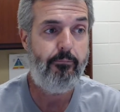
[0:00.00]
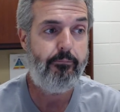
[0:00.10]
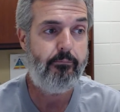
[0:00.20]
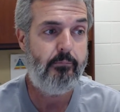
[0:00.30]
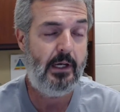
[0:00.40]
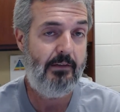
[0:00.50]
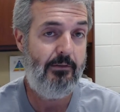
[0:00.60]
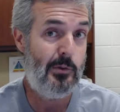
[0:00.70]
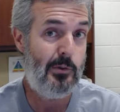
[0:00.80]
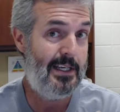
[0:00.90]
like if you
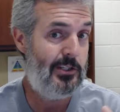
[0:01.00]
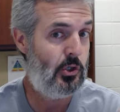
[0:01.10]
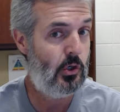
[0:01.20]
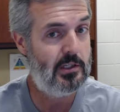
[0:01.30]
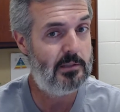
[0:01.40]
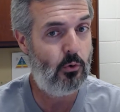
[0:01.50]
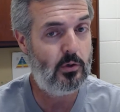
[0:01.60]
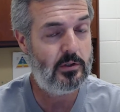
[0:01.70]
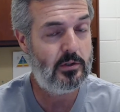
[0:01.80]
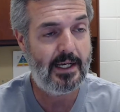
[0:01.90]
want to say endurance
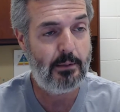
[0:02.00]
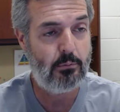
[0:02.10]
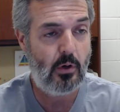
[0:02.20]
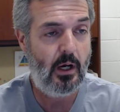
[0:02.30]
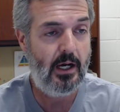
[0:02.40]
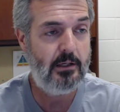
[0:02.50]
sports, that's kind of broad.